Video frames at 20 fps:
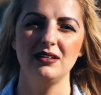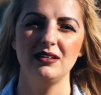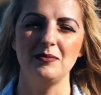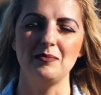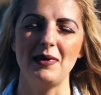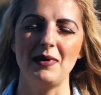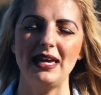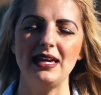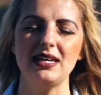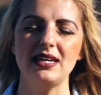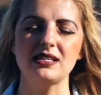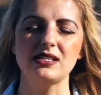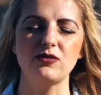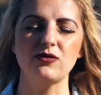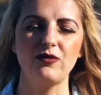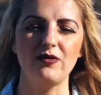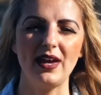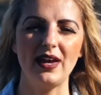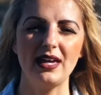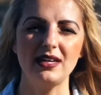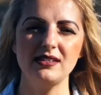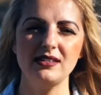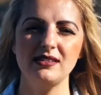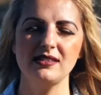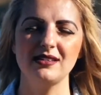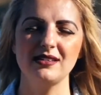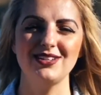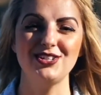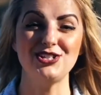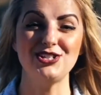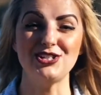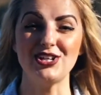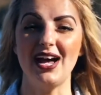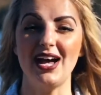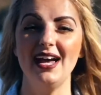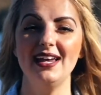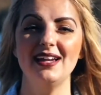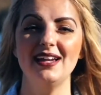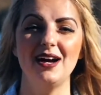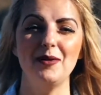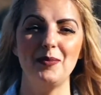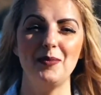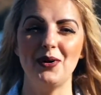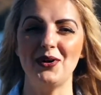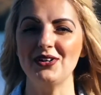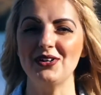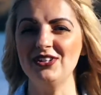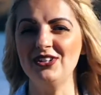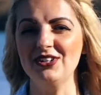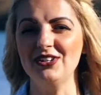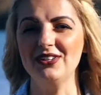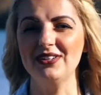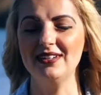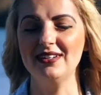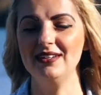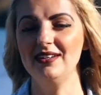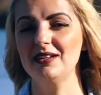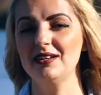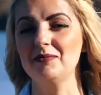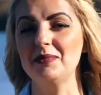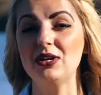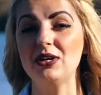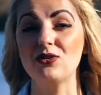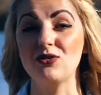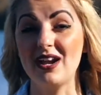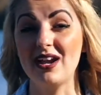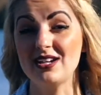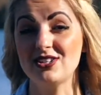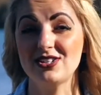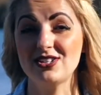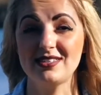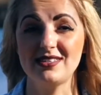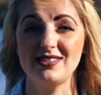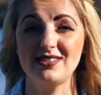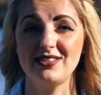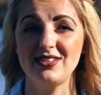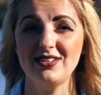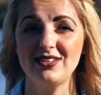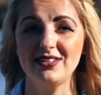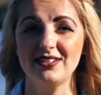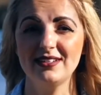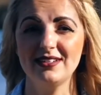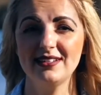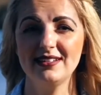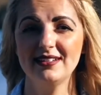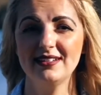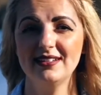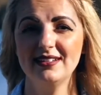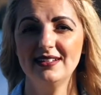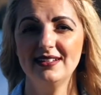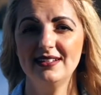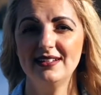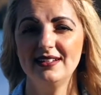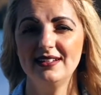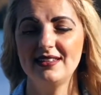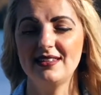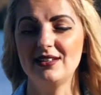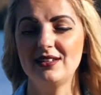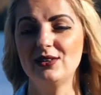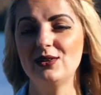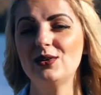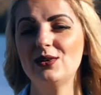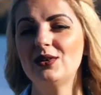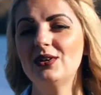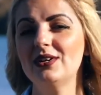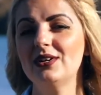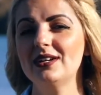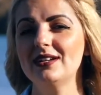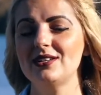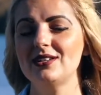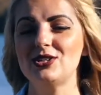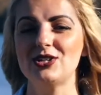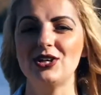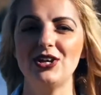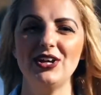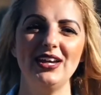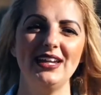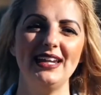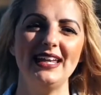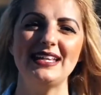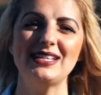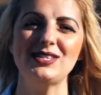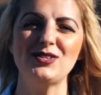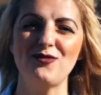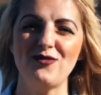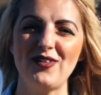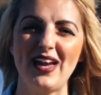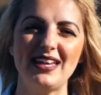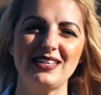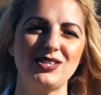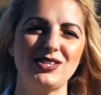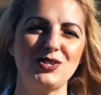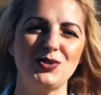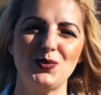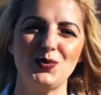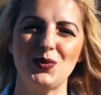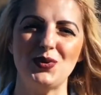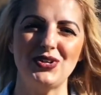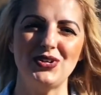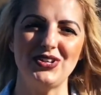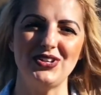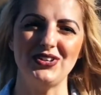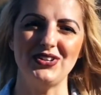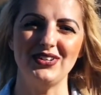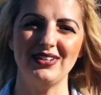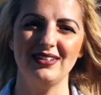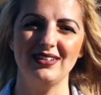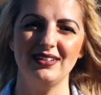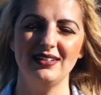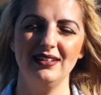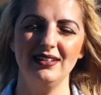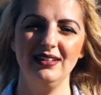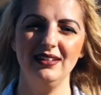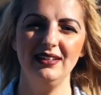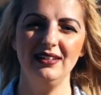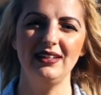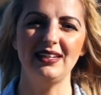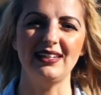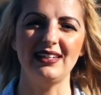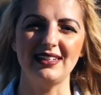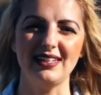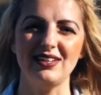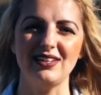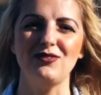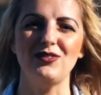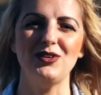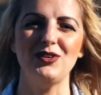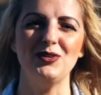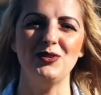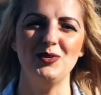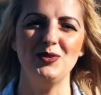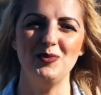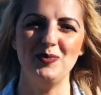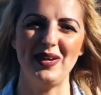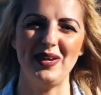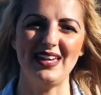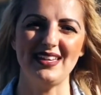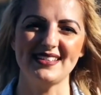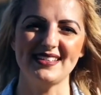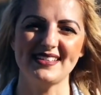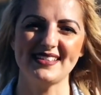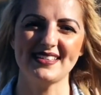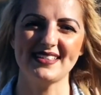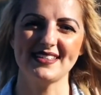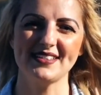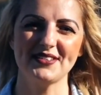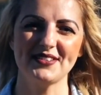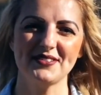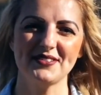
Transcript: May his face shine upon you and be gracious to you. The Lord turn his face toward you and give you peace.